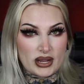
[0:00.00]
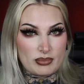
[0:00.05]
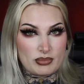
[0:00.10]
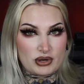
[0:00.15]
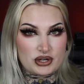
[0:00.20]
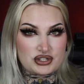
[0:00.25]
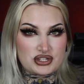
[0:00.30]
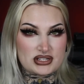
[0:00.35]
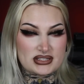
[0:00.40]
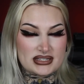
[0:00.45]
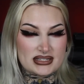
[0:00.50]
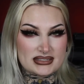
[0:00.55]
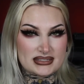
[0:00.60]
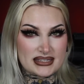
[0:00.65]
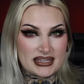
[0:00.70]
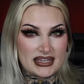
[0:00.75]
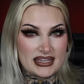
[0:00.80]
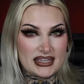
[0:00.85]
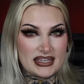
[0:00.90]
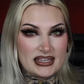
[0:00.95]
I purchased this
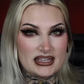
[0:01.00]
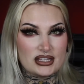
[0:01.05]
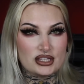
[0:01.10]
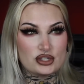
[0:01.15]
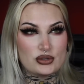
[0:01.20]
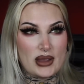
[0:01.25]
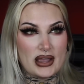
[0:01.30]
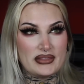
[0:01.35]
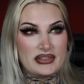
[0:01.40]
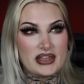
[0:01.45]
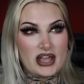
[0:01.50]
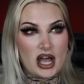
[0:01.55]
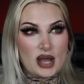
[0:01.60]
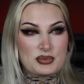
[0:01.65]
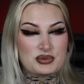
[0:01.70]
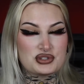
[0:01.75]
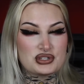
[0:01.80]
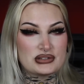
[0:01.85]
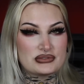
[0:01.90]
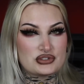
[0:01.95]
kit, you had the
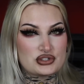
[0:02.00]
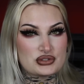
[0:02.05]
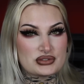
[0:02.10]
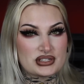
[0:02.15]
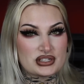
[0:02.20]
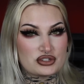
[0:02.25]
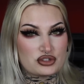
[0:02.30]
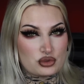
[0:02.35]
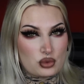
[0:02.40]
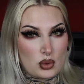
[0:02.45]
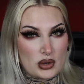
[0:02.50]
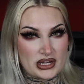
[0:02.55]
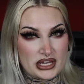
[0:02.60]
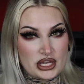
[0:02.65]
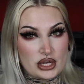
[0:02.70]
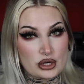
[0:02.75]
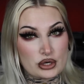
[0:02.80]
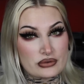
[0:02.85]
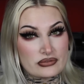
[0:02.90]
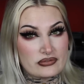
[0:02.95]
option of choosing
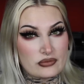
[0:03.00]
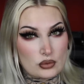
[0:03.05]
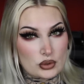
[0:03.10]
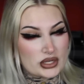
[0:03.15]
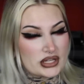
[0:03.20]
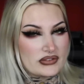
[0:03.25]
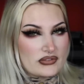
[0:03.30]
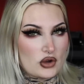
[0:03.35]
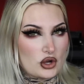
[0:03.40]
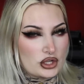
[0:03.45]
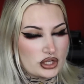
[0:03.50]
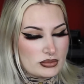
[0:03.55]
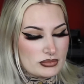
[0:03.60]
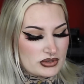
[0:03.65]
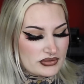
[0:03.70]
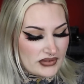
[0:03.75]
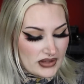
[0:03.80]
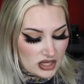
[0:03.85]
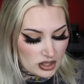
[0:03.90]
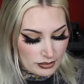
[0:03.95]
20 or 40 volume
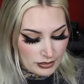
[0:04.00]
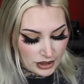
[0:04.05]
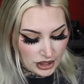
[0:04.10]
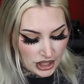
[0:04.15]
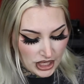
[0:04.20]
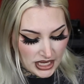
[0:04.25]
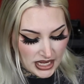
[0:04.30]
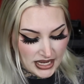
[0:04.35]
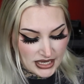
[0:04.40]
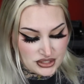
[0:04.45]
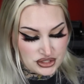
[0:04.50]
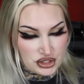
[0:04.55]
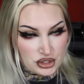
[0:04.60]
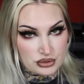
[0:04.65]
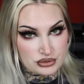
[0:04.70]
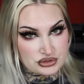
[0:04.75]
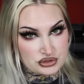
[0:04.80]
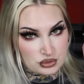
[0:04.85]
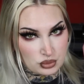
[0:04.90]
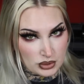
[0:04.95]
developer, and I
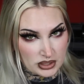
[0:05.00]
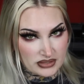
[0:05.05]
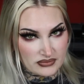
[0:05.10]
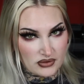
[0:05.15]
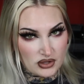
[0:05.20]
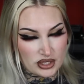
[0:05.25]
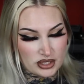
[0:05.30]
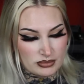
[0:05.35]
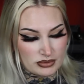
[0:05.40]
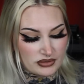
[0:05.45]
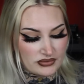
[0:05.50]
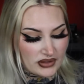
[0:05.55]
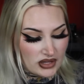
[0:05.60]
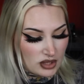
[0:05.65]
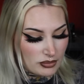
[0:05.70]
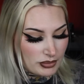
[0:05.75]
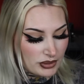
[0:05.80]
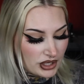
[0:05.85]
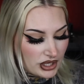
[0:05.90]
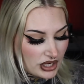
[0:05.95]
chose 20 volume
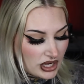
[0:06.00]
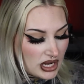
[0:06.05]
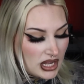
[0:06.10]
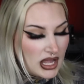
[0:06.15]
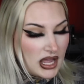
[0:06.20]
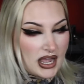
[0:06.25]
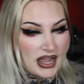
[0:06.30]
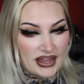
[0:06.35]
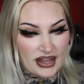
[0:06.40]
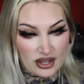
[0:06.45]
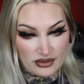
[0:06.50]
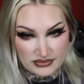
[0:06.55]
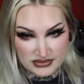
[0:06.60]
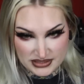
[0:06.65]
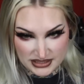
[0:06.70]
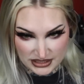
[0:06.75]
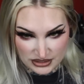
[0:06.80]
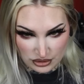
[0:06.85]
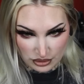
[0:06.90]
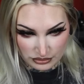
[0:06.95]
developer. I
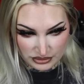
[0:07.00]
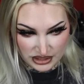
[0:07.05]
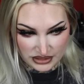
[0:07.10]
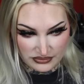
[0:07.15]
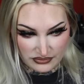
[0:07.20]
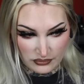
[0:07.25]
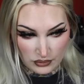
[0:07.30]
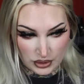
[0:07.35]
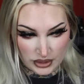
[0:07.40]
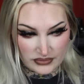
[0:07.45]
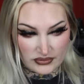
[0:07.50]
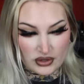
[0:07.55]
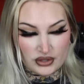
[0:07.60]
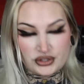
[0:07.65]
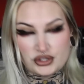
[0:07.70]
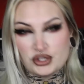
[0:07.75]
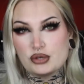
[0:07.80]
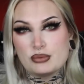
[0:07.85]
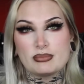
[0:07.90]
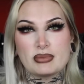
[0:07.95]
obviously don't need 40
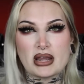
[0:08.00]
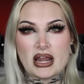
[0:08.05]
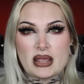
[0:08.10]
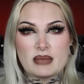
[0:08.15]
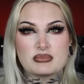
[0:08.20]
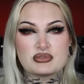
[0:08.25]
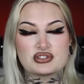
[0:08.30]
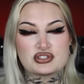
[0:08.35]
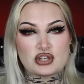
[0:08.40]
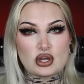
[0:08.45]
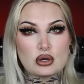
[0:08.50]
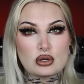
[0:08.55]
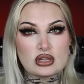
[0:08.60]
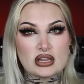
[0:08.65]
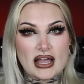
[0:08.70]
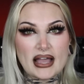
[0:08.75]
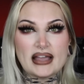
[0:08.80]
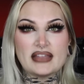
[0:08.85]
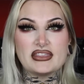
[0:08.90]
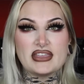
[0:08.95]
volume, but I'm so
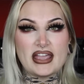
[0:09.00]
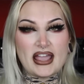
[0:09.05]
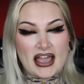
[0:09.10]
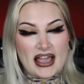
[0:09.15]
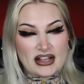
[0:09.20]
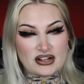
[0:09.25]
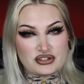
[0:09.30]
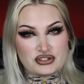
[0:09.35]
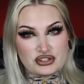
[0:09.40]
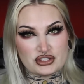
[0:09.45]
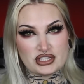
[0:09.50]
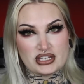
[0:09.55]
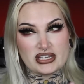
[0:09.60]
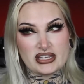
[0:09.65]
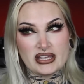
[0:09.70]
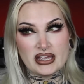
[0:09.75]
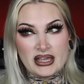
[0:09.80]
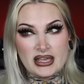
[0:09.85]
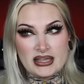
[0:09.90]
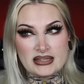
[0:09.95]
glad they
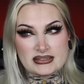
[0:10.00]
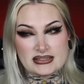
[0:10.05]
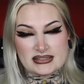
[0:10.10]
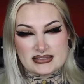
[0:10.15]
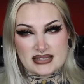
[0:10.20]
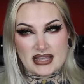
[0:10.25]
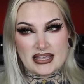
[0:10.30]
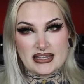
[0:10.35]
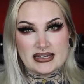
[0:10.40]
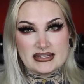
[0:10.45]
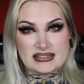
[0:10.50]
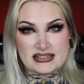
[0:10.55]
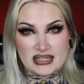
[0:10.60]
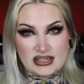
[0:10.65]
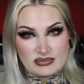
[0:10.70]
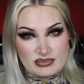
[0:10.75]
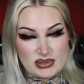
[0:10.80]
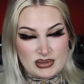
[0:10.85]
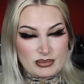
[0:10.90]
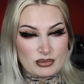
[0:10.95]
actually decided to
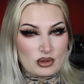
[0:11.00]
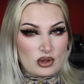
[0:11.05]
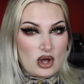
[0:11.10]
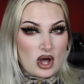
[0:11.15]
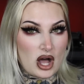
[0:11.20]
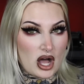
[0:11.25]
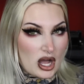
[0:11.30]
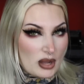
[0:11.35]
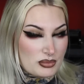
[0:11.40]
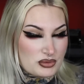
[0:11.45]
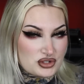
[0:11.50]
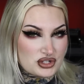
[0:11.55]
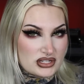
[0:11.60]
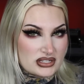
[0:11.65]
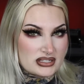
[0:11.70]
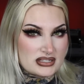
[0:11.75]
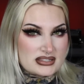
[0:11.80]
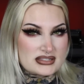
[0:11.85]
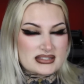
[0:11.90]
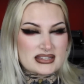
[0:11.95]
give people
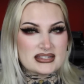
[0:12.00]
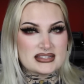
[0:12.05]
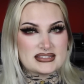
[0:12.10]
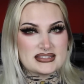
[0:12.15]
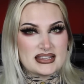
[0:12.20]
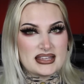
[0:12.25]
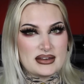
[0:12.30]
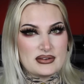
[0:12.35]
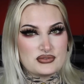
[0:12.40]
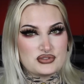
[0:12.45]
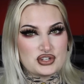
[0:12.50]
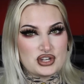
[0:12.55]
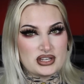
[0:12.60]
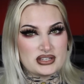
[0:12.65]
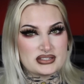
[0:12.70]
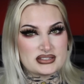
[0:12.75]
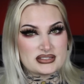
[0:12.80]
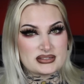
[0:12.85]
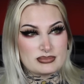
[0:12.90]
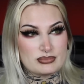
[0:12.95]
options instead of
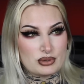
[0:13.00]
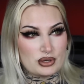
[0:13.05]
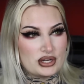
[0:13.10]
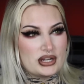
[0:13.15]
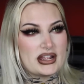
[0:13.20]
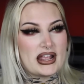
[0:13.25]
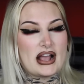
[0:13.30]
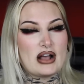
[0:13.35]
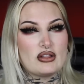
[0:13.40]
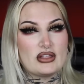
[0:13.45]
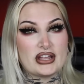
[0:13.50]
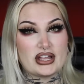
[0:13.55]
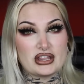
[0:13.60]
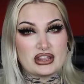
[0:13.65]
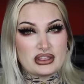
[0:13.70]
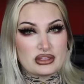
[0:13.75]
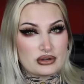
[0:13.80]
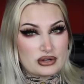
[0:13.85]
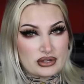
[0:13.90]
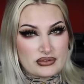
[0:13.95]
just putting out like a
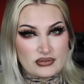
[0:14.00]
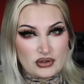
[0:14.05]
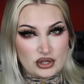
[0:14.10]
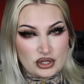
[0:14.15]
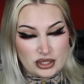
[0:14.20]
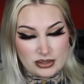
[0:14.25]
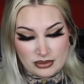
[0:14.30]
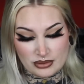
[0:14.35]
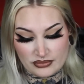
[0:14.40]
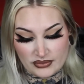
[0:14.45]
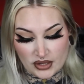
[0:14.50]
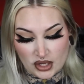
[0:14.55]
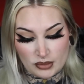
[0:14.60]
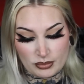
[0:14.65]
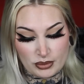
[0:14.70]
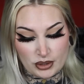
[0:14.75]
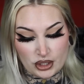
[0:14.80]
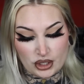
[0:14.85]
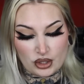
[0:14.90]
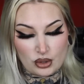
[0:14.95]
30 volume
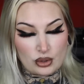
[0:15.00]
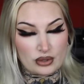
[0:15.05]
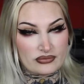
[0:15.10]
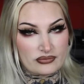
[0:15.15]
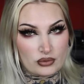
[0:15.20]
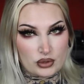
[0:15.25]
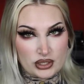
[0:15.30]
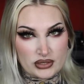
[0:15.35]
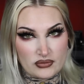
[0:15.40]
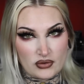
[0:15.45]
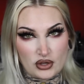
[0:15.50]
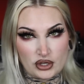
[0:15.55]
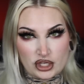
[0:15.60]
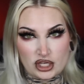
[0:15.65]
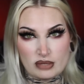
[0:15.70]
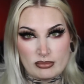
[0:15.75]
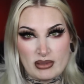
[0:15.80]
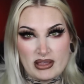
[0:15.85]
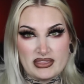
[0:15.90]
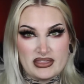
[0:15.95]
developer or 40
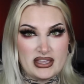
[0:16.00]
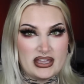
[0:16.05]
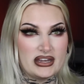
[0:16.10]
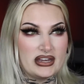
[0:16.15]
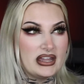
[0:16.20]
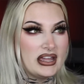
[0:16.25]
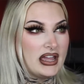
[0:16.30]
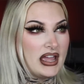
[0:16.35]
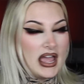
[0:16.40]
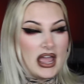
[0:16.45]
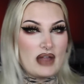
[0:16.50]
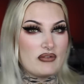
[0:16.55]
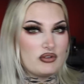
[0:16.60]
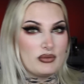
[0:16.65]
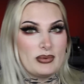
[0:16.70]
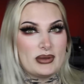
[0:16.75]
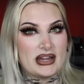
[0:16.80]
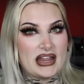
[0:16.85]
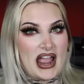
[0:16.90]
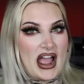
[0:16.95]
volume, and then
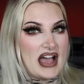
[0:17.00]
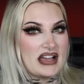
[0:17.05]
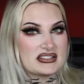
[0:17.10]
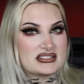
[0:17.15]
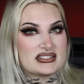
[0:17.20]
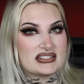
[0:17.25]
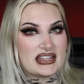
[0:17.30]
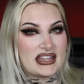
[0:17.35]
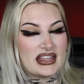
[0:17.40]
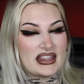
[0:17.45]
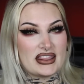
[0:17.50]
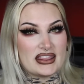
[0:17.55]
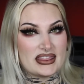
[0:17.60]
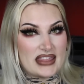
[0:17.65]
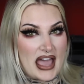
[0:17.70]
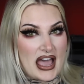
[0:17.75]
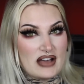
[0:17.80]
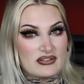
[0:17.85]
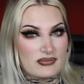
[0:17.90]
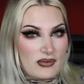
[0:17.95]
everybody has to get
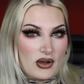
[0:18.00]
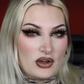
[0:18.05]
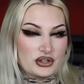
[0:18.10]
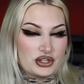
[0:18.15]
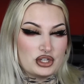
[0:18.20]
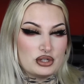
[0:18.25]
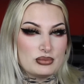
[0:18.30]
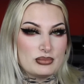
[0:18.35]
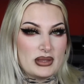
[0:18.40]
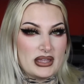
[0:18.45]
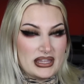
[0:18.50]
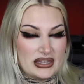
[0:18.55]
that volume